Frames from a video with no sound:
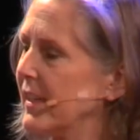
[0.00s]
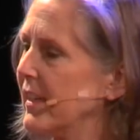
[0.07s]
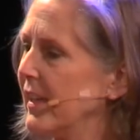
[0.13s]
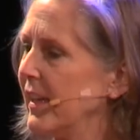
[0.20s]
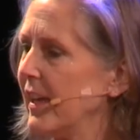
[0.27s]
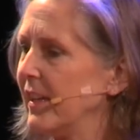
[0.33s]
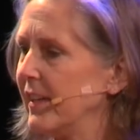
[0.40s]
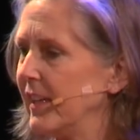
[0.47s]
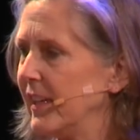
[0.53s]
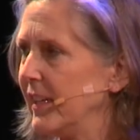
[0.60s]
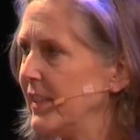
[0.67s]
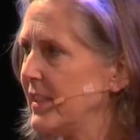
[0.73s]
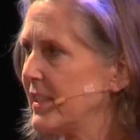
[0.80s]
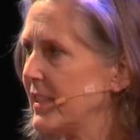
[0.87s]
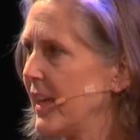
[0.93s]
and, and
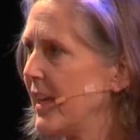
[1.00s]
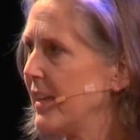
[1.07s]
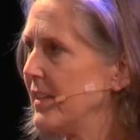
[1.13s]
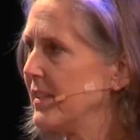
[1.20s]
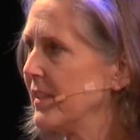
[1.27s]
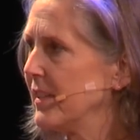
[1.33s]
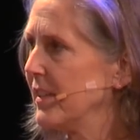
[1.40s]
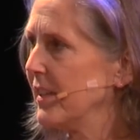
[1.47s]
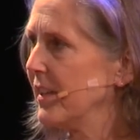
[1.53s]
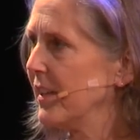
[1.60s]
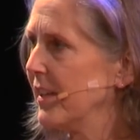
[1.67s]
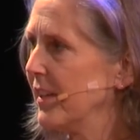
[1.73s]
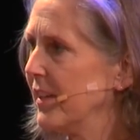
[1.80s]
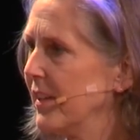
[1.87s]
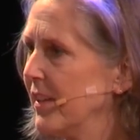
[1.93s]
he said,
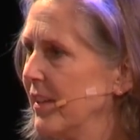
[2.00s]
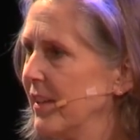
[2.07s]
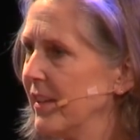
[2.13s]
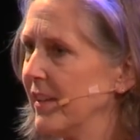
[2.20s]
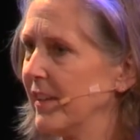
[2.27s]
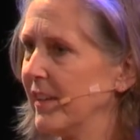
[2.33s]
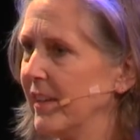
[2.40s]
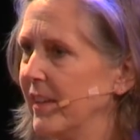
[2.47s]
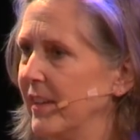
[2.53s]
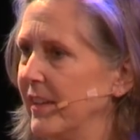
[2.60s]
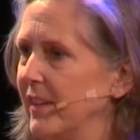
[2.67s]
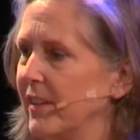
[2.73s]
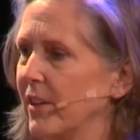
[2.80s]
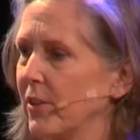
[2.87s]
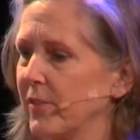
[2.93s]

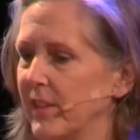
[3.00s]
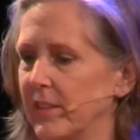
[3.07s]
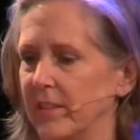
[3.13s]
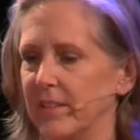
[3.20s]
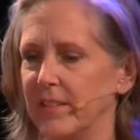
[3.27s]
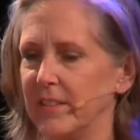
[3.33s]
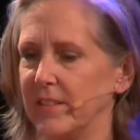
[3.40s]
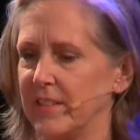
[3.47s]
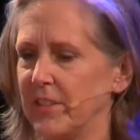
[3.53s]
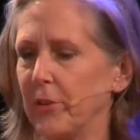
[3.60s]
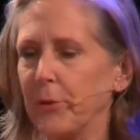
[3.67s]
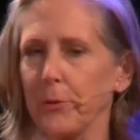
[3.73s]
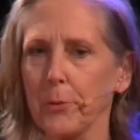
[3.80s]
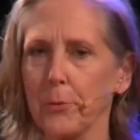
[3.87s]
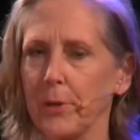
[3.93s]
you know, they, they
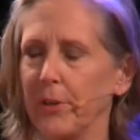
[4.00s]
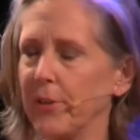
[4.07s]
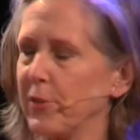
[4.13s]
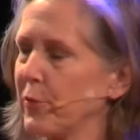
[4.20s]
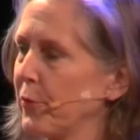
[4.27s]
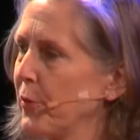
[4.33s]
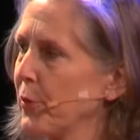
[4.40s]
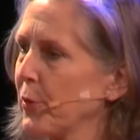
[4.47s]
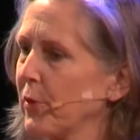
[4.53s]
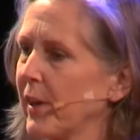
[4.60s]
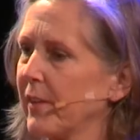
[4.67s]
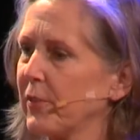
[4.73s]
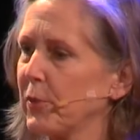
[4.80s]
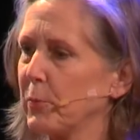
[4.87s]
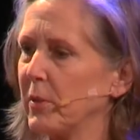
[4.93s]
don't look real in the
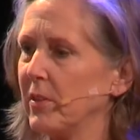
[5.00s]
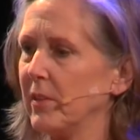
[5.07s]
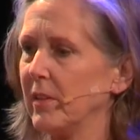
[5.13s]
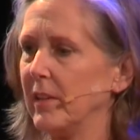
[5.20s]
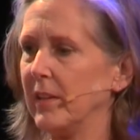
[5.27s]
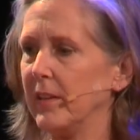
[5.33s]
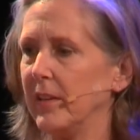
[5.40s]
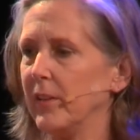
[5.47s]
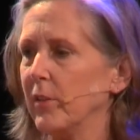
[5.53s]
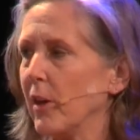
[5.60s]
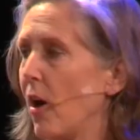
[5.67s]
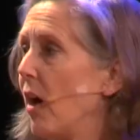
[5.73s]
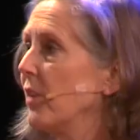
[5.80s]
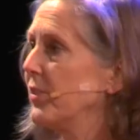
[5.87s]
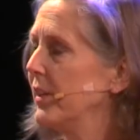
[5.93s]
photographs, but in
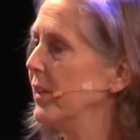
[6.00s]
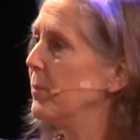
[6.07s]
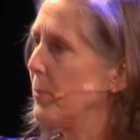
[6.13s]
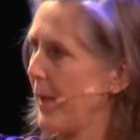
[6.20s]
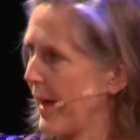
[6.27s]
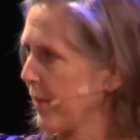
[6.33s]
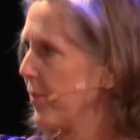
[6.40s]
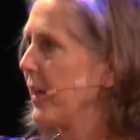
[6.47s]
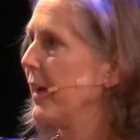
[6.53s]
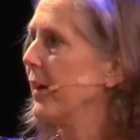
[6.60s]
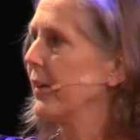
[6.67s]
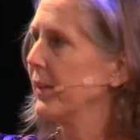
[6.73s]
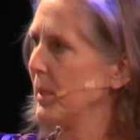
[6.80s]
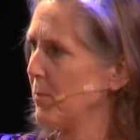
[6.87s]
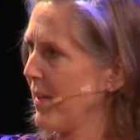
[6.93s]
the back
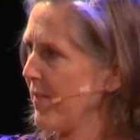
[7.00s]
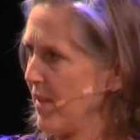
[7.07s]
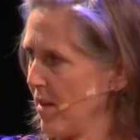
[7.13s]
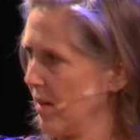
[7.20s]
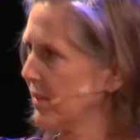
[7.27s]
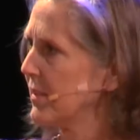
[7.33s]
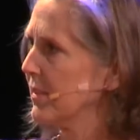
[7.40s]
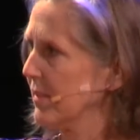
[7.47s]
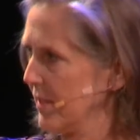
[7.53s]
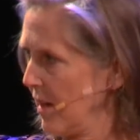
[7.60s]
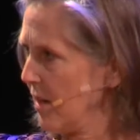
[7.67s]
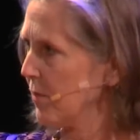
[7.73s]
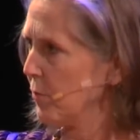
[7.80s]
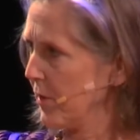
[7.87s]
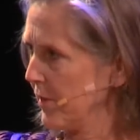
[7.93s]
there, and he meant the, the
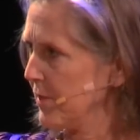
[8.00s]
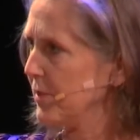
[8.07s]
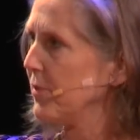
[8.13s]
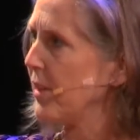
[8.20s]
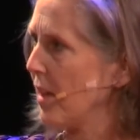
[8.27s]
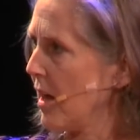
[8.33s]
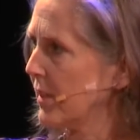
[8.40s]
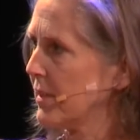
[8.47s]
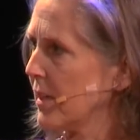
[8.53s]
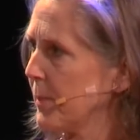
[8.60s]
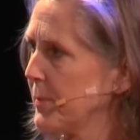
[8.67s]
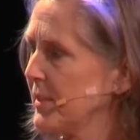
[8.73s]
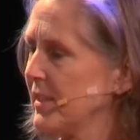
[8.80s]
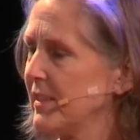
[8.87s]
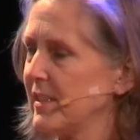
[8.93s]
where they do the
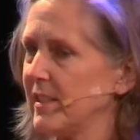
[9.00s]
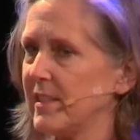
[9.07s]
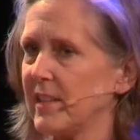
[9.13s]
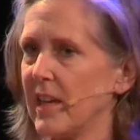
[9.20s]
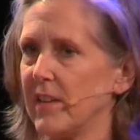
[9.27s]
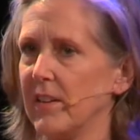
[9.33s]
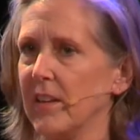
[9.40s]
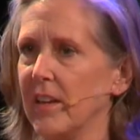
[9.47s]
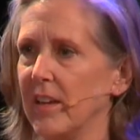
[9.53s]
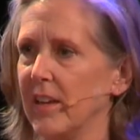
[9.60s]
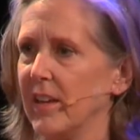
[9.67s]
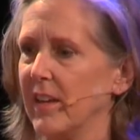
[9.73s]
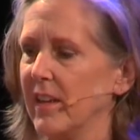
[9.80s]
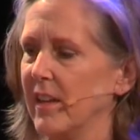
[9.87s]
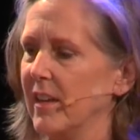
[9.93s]
autopsies. He said,
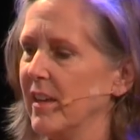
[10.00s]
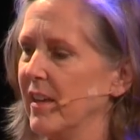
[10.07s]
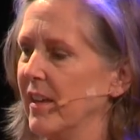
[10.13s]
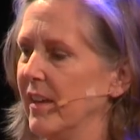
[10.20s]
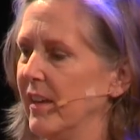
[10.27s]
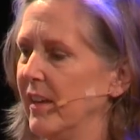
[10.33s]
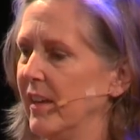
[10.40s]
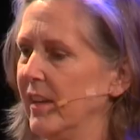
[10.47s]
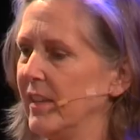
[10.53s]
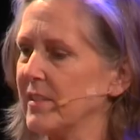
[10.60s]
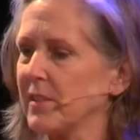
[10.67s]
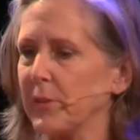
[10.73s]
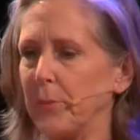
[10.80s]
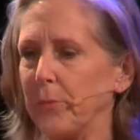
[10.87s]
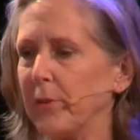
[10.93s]

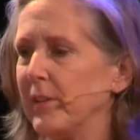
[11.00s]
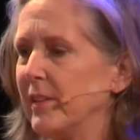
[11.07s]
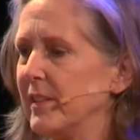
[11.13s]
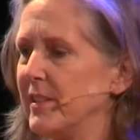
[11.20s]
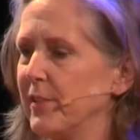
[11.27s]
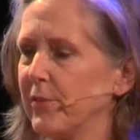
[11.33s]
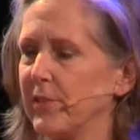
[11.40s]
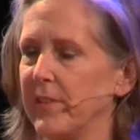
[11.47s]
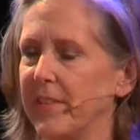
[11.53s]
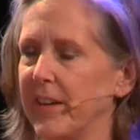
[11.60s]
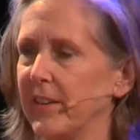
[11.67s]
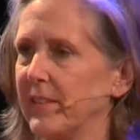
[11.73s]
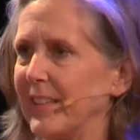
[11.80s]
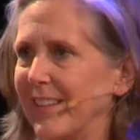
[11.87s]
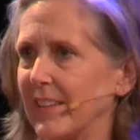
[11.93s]
it's completely different
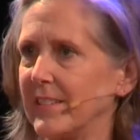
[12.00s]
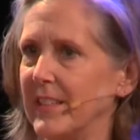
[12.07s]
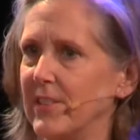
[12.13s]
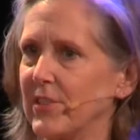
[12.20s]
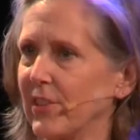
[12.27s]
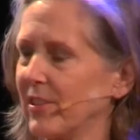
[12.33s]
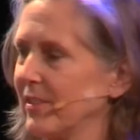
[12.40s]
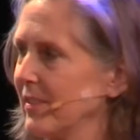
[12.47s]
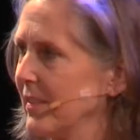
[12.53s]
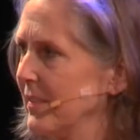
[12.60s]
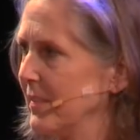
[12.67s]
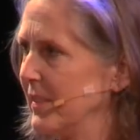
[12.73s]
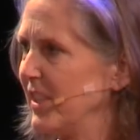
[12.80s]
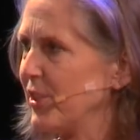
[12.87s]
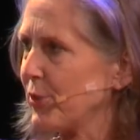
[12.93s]
there, and like these are
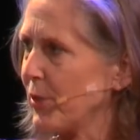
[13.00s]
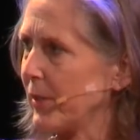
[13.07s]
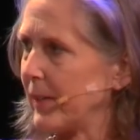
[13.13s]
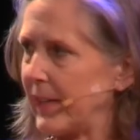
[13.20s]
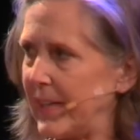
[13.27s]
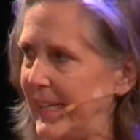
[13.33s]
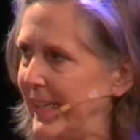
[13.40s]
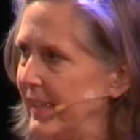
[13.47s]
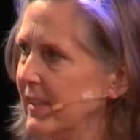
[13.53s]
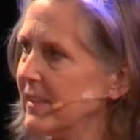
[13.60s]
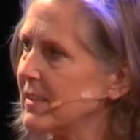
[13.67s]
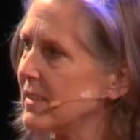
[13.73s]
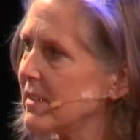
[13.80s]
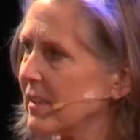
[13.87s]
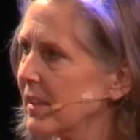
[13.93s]
these are our
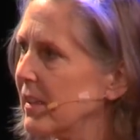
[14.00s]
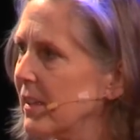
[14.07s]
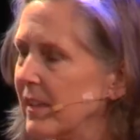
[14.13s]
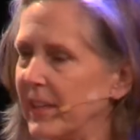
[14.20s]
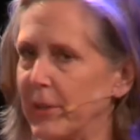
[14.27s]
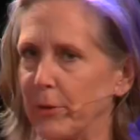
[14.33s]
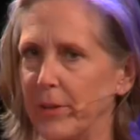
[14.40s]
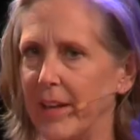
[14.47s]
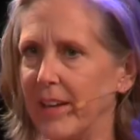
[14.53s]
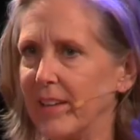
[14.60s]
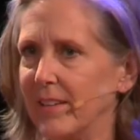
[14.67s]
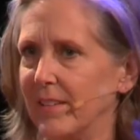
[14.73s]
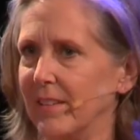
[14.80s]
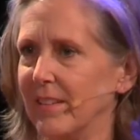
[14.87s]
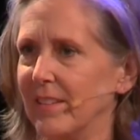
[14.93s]
kids, you know, and